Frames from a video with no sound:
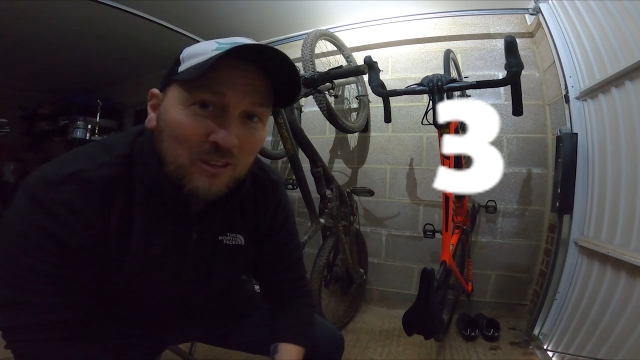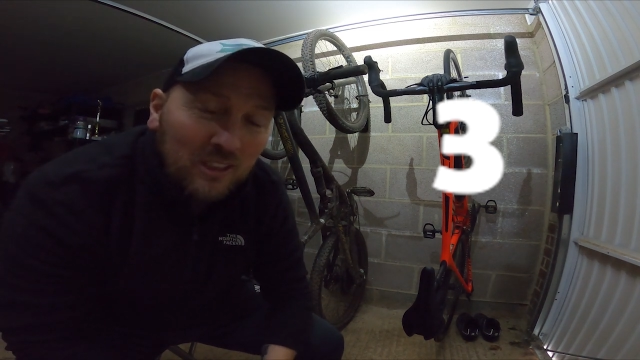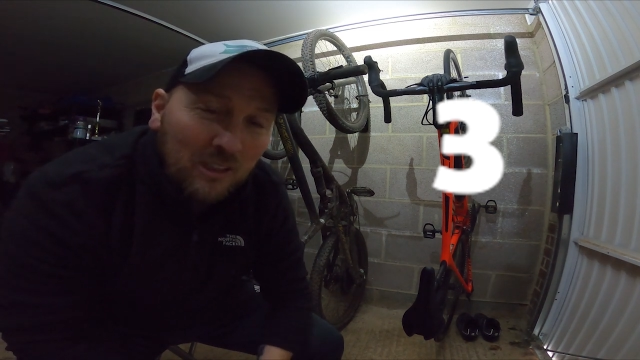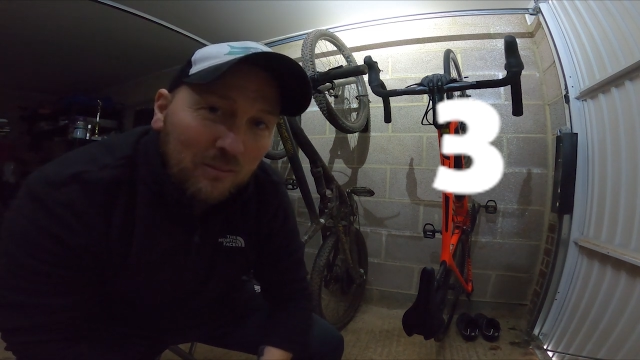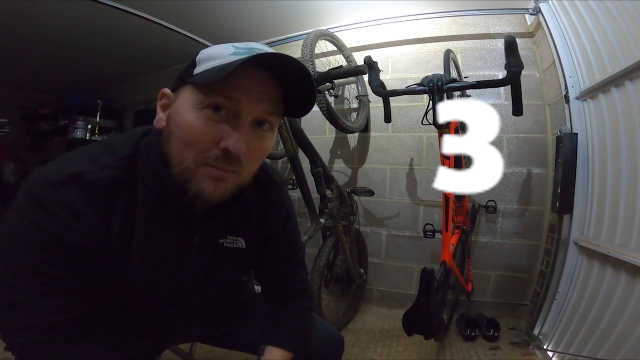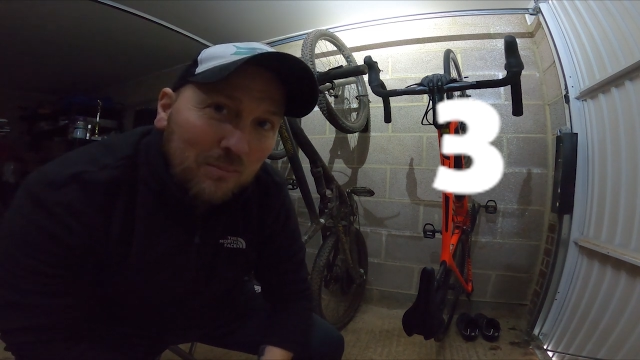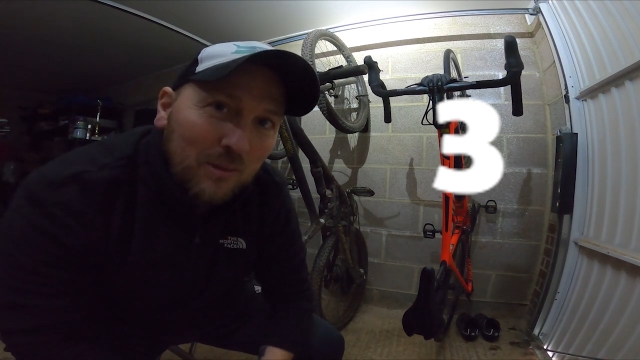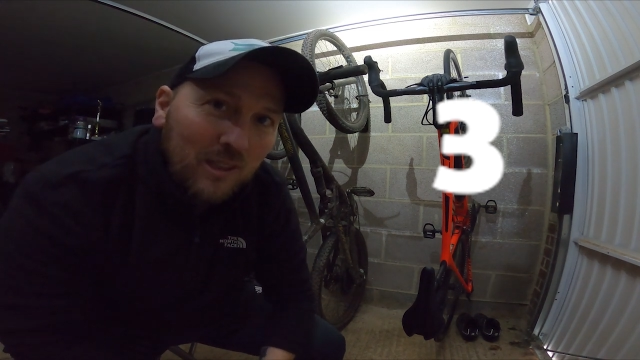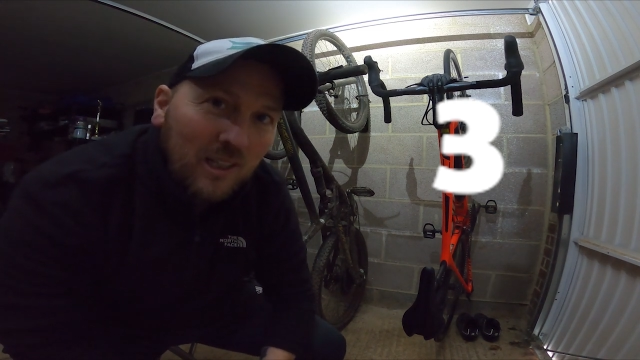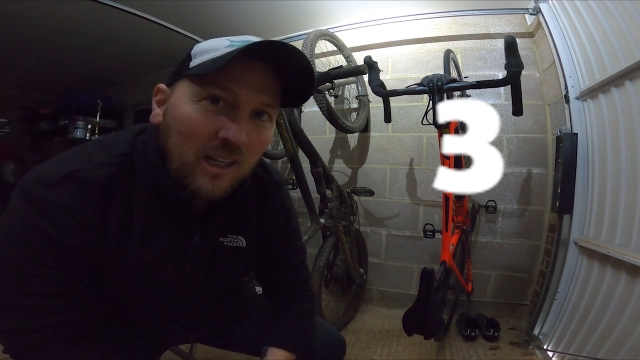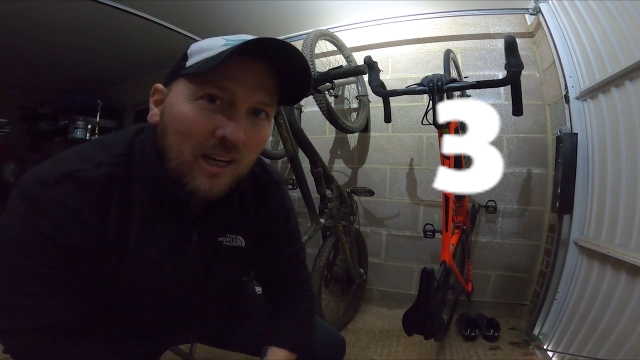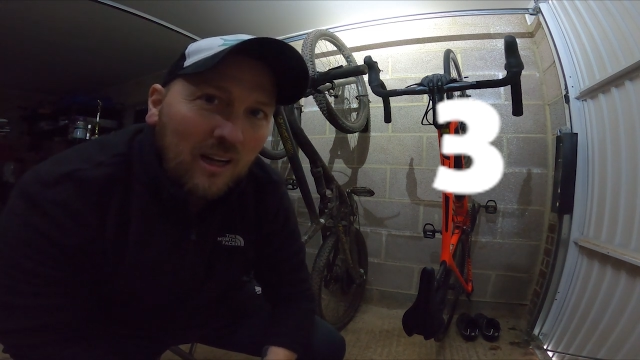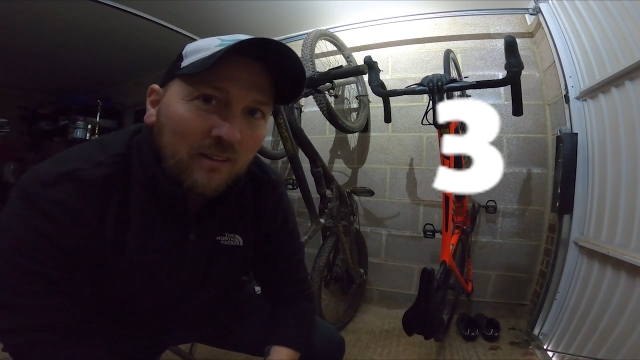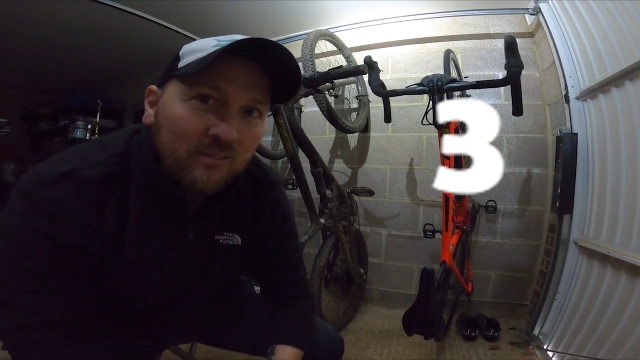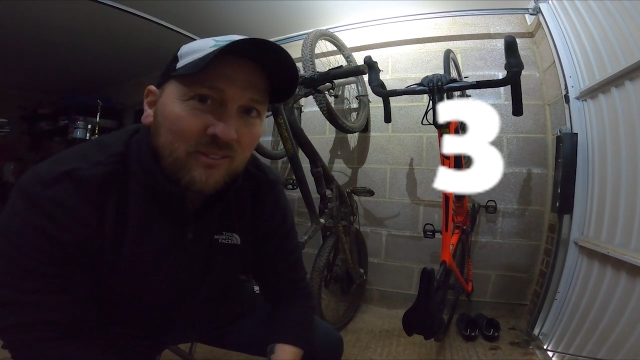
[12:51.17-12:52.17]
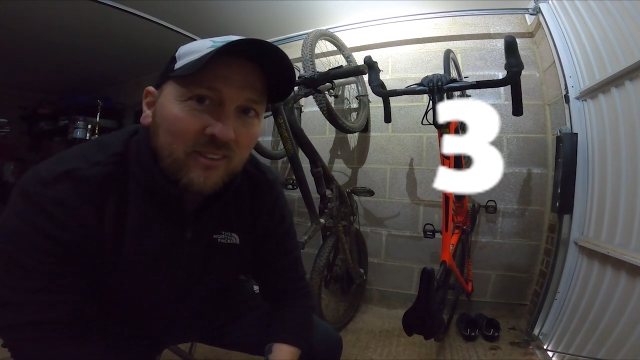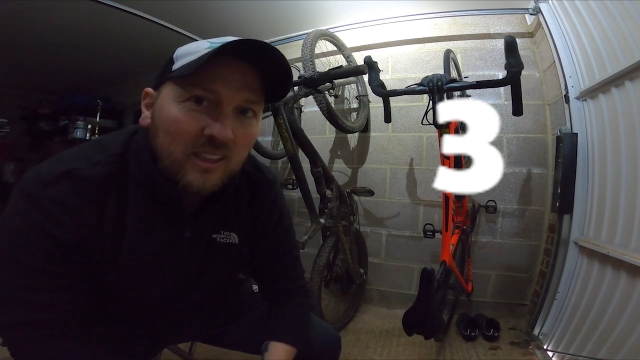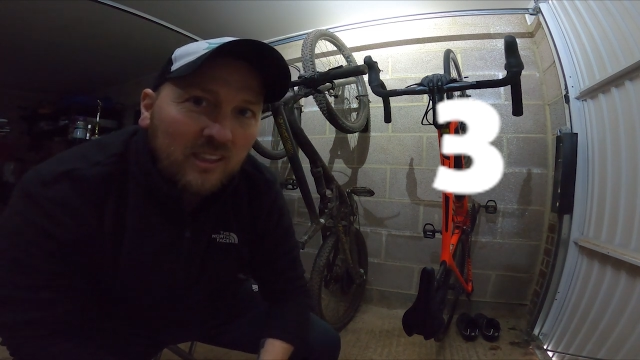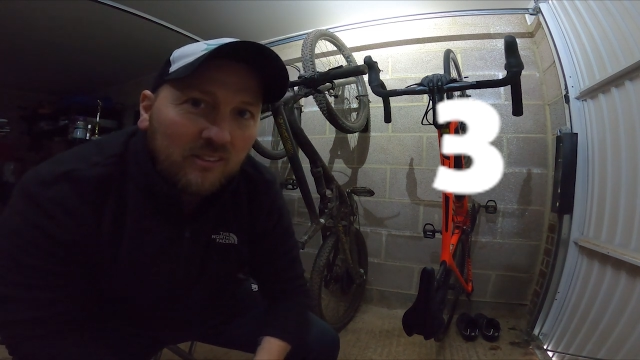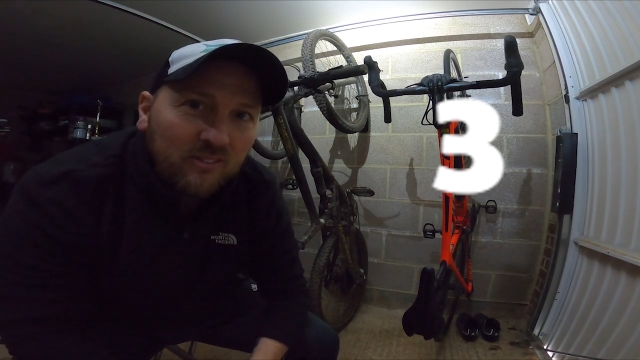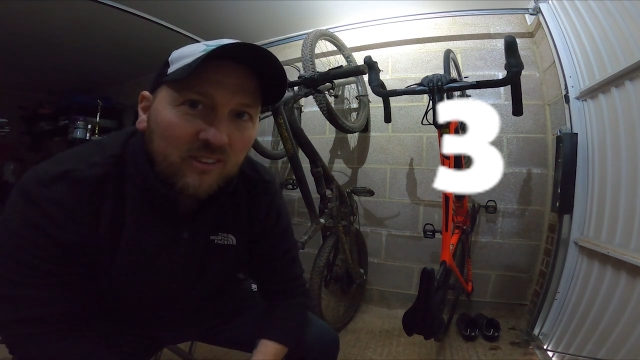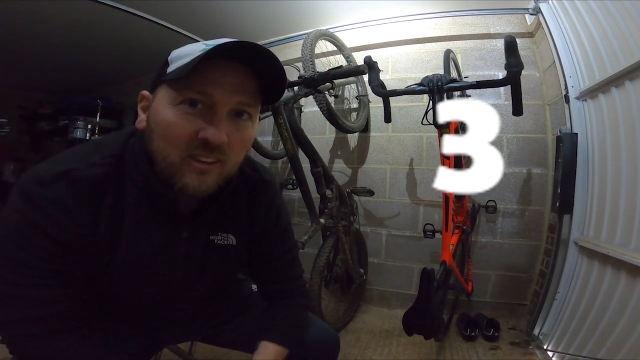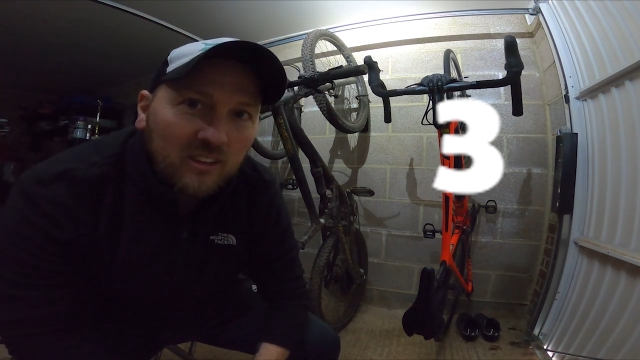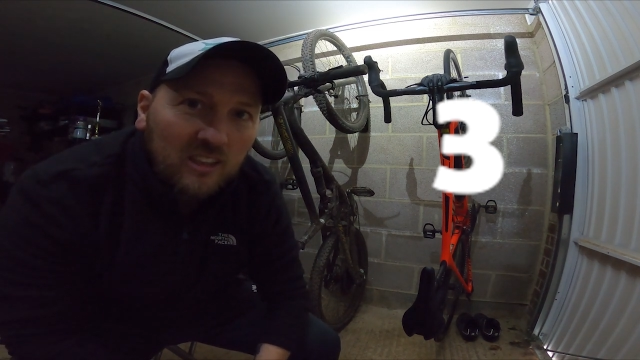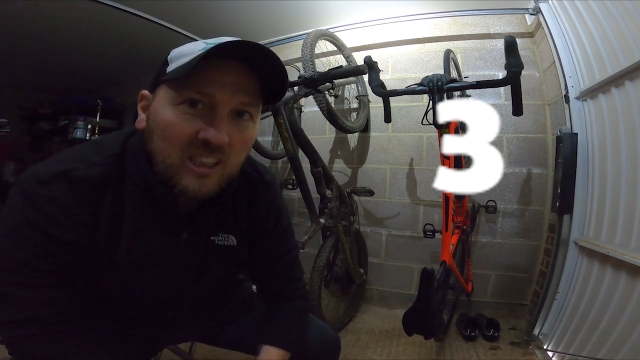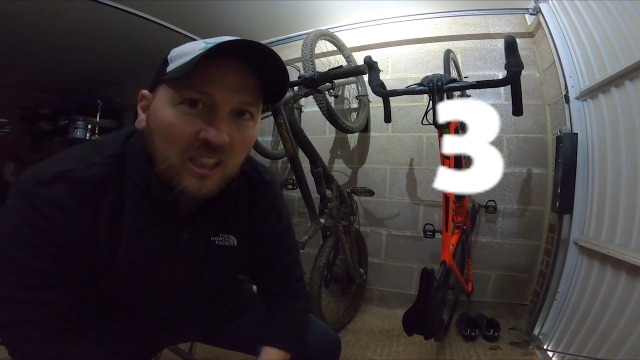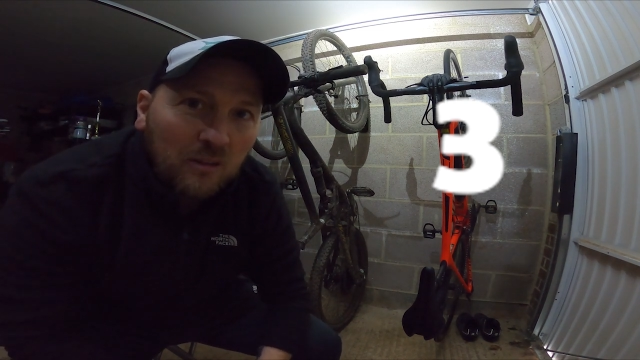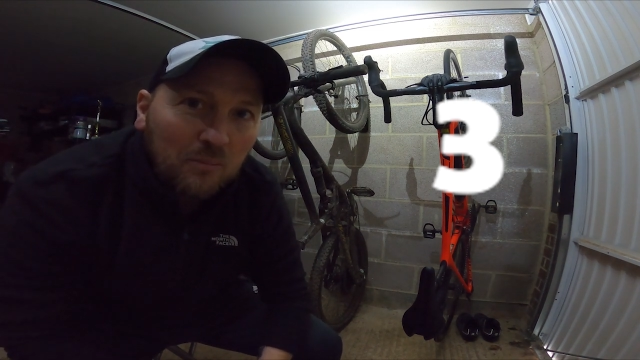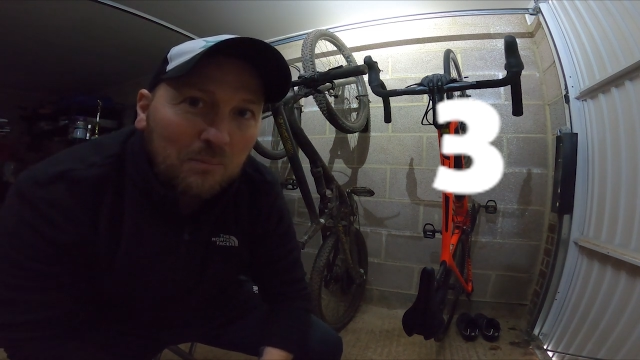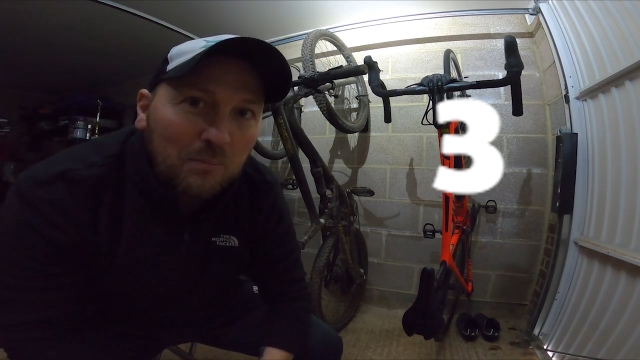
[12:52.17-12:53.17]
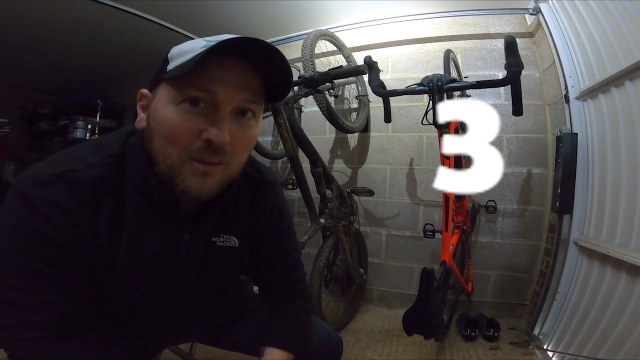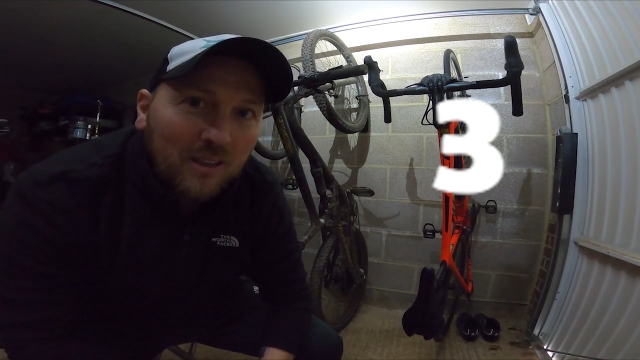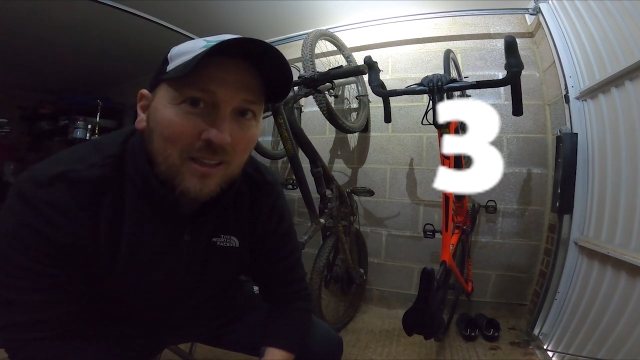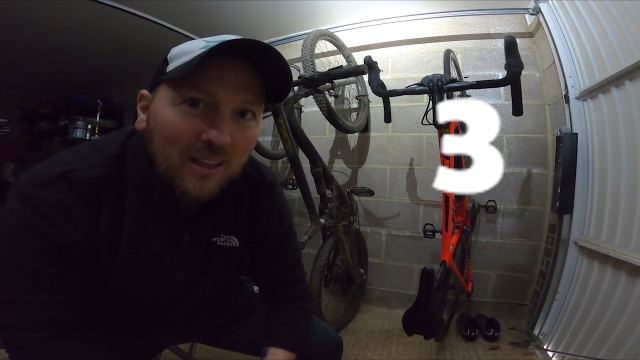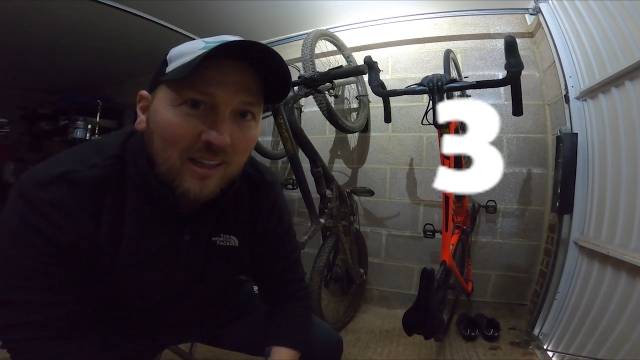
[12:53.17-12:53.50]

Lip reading: jump a 30-foot jump